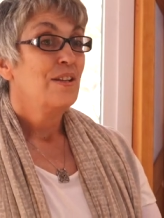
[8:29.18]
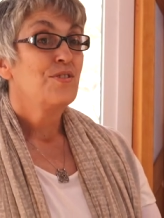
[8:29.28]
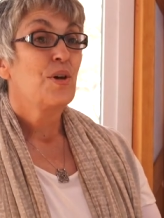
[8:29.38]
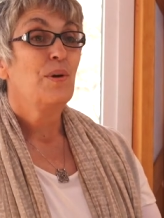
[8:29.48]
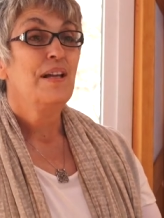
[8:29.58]

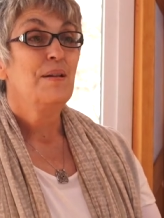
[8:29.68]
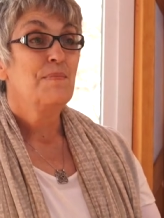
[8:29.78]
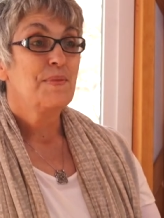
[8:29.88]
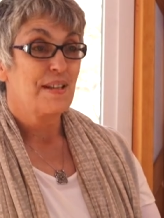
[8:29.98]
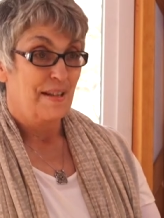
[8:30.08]
So
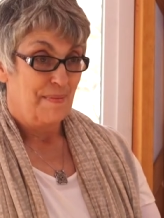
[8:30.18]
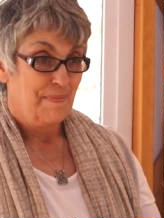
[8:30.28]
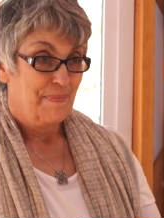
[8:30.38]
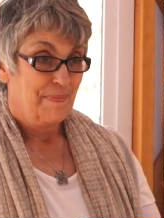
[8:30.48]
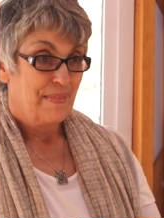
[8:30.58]
ahimsa
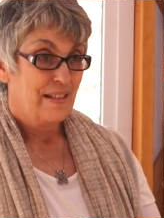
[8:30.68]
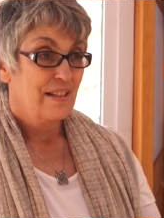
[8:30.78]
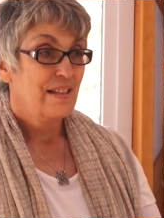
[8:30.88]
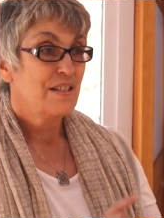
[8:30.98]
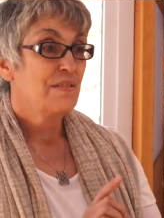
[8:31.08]

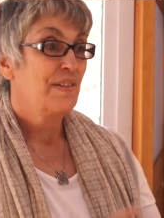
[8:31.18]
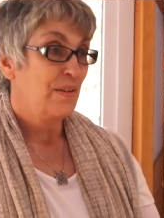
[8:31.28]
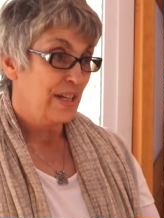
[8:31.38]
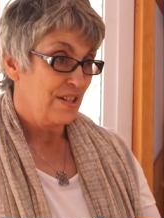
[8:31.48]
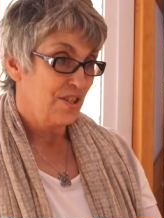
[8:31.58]
is the
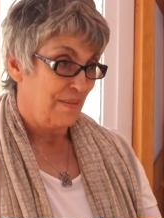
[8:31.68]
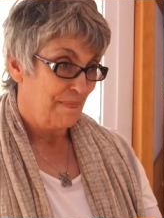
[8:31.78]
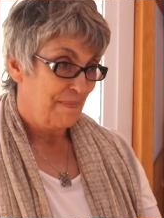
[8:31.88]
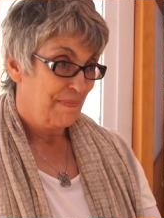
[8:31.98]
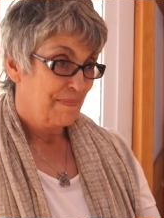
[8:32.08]
foundation,
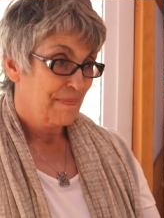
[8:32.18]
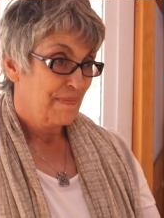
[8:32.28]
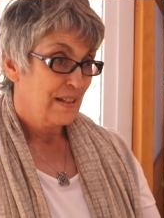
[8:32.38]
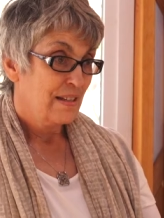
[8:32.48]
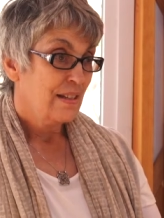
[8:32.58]

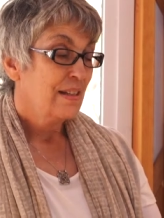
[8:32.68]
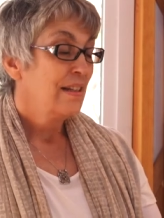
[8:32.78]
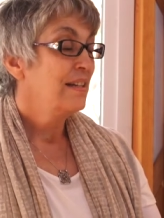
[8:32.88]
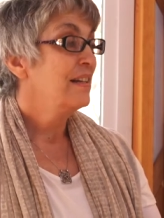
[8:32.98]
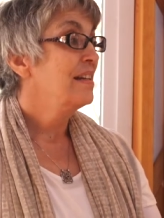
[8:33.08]

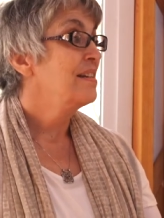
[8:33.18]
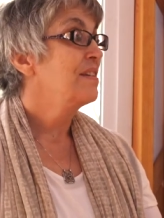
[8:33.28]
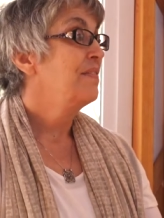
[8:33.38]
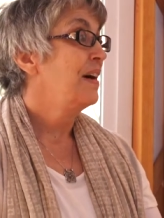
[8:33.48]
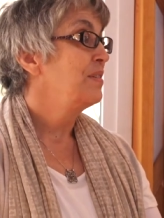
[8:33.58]
and it is
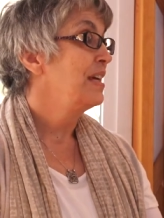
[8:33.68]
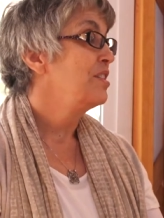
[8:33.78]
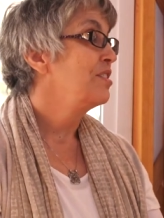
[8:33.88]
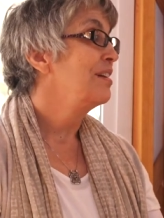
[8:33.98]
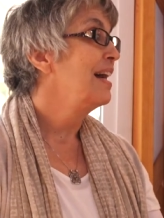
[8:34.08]
the
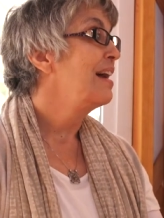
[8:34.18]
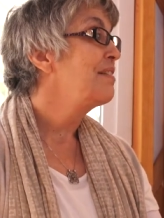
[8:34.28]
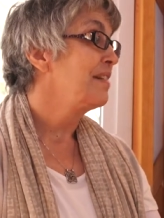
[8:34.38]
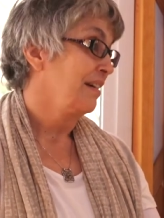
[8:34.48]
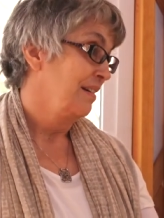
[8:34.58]
foundational
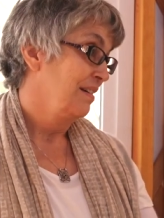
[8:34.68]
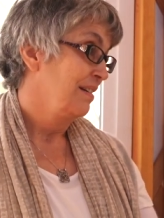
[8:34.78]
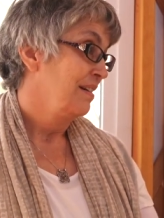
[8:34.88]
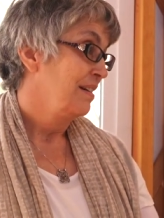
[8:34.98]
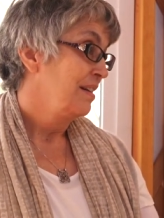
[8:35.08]
ethic
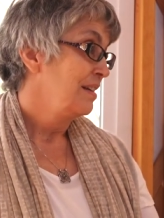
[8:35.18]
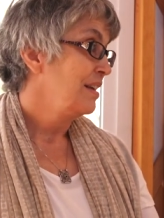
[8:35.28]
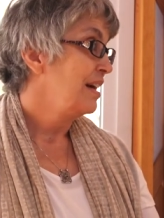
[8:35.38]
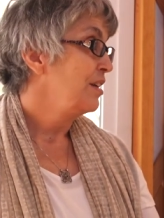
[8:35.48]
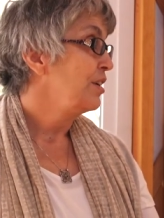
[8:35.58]

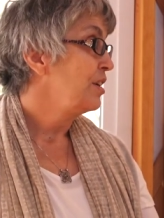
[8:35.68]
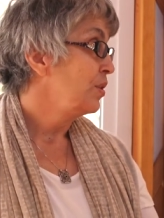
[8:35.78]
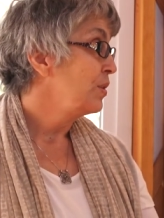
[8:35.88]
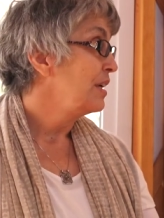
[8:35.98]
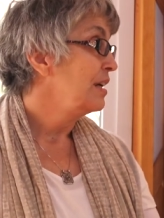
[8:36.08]
that a
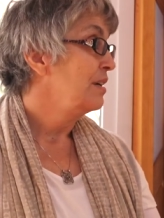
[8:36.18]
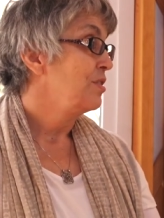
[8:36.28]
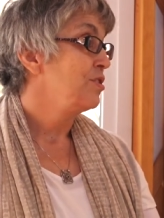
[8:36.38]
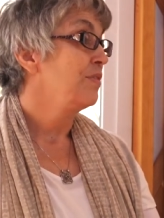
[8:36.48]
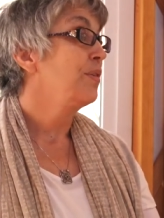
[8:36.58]
yogi
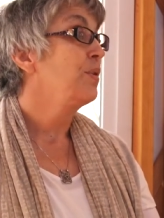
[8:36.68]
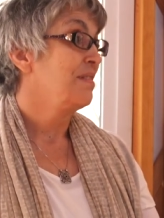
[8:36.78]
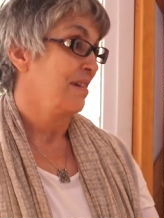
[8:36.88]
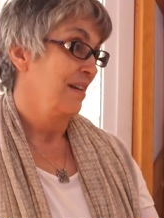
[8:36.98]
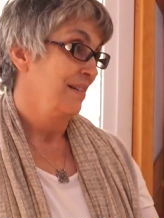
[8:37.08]
should
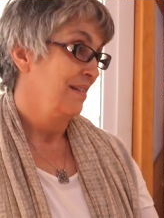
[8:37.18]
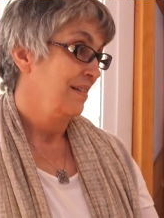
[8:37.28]
focus on.